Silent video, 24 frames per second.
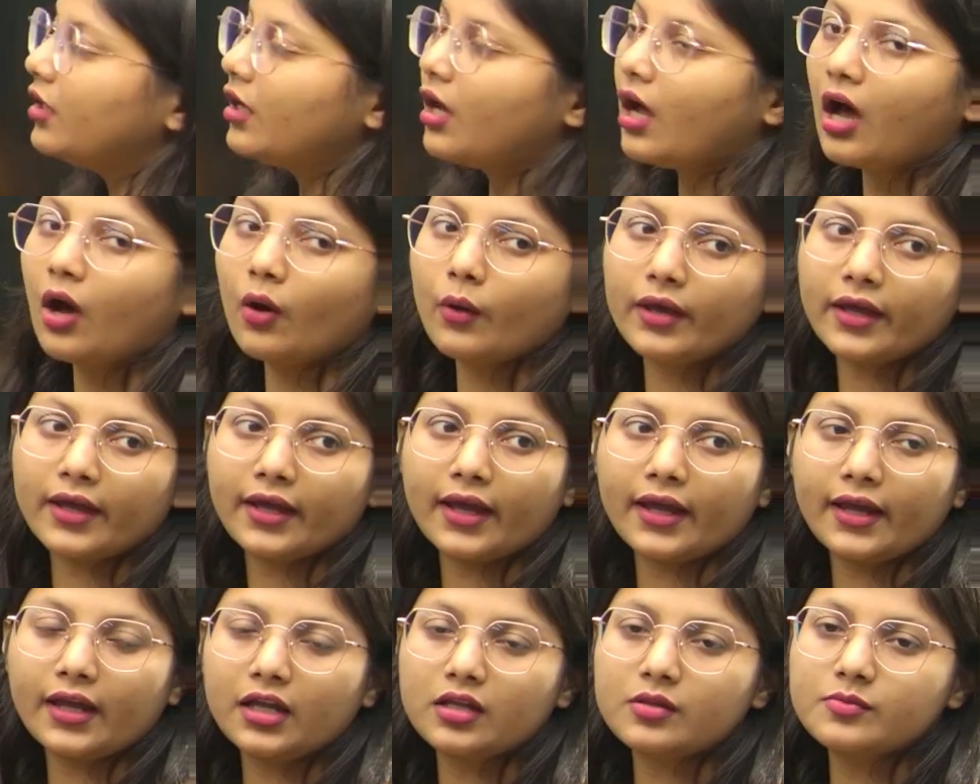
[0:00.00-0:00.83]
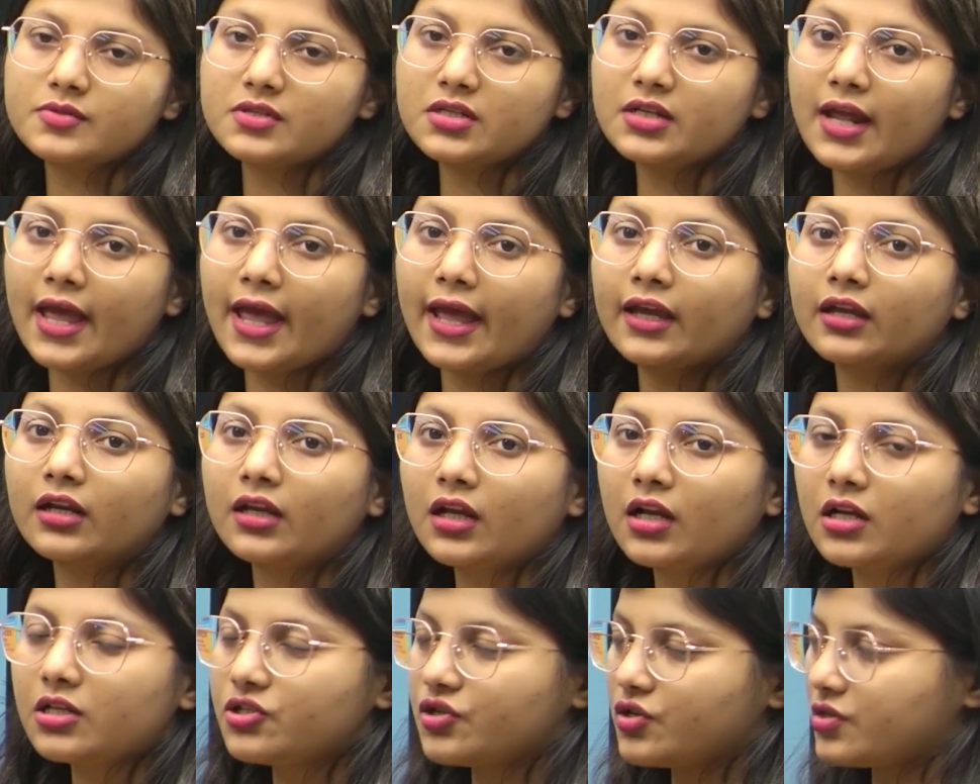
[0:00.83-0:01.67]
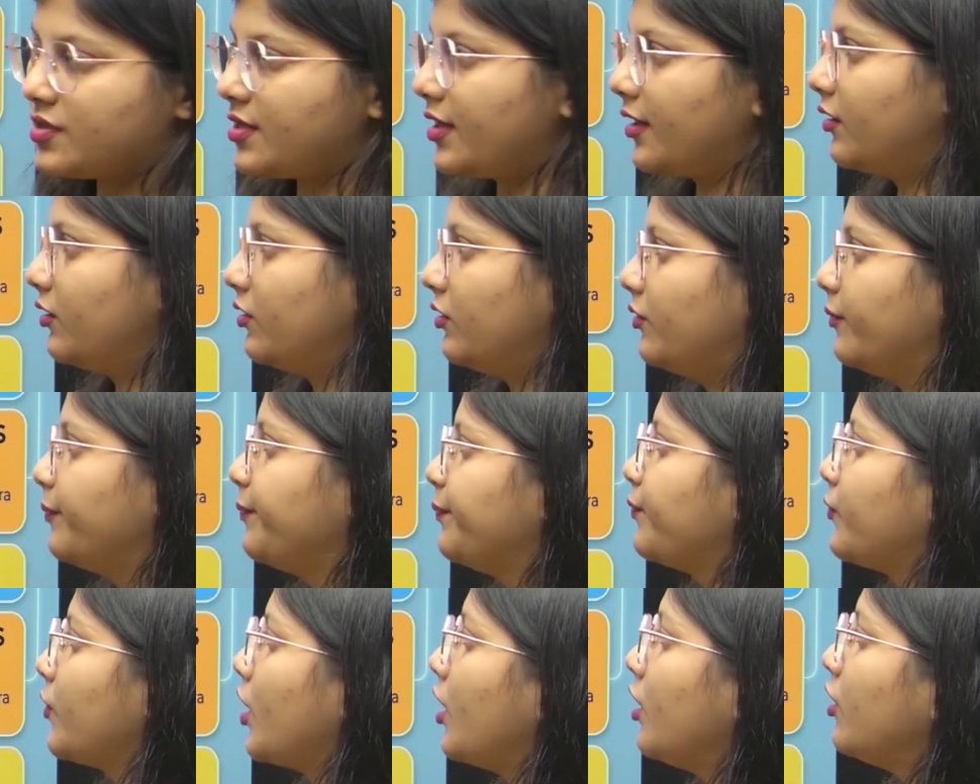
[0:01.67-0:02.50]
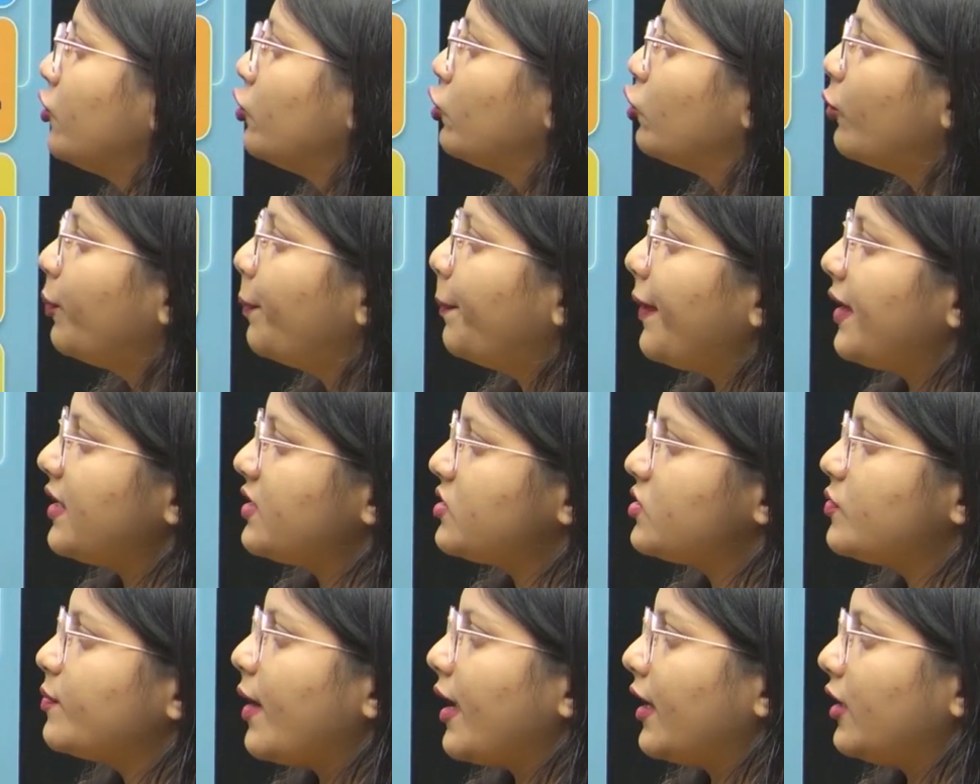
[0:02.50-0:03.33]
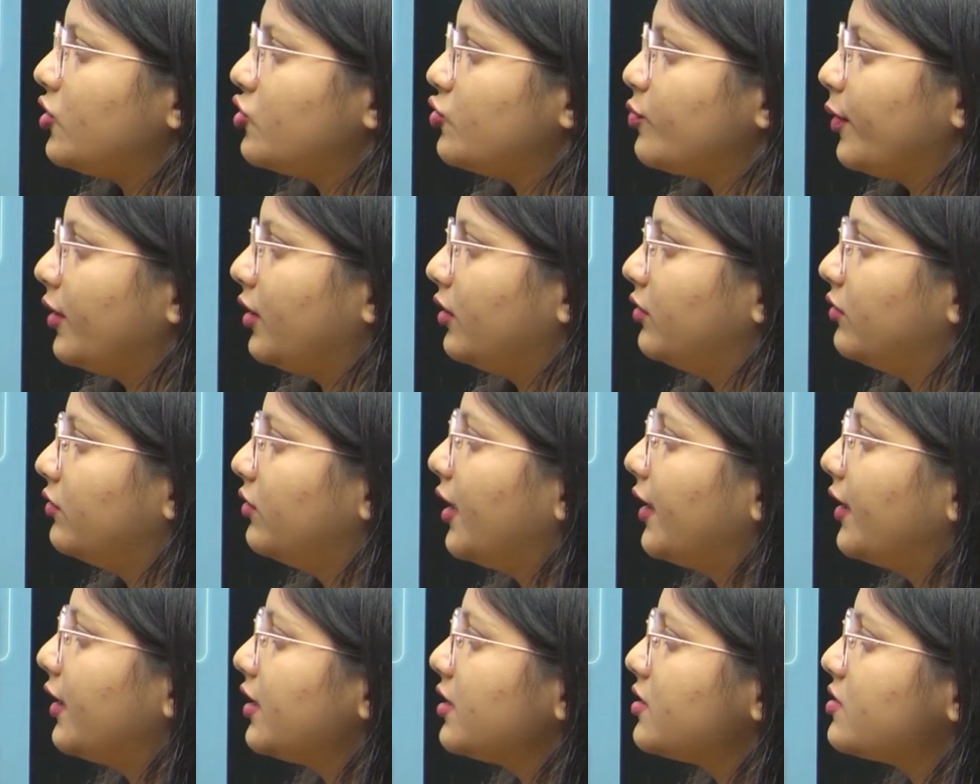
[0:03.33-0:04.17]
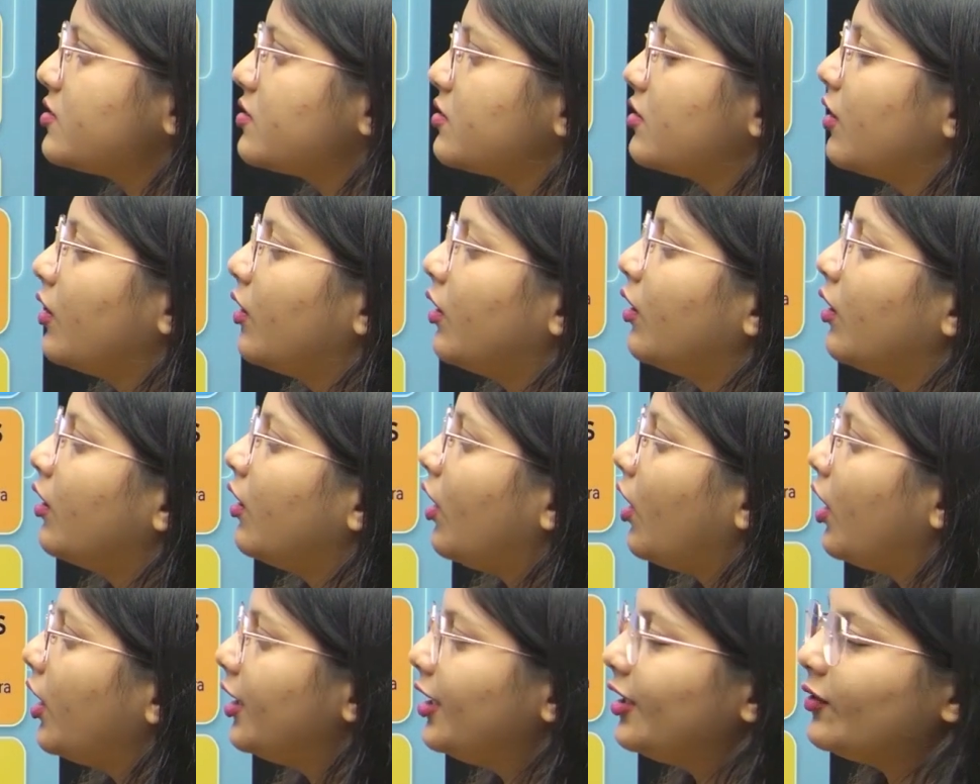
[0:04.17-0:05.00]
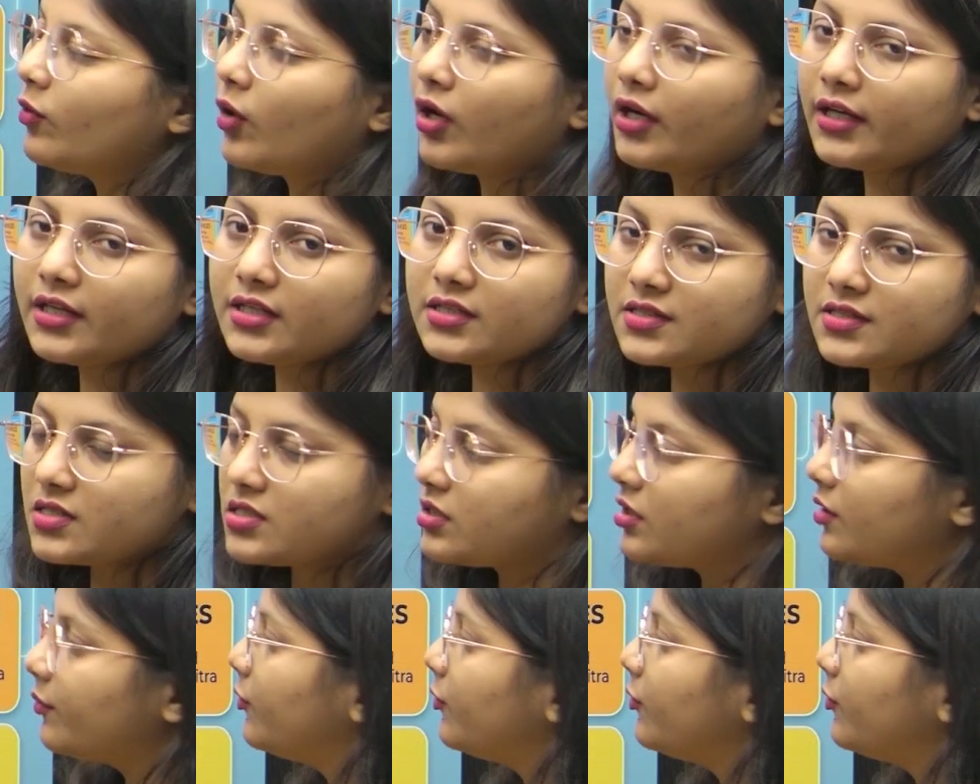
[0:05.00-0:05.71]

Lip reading: how AI helps in agriculture sector, through pest management, that is early warning system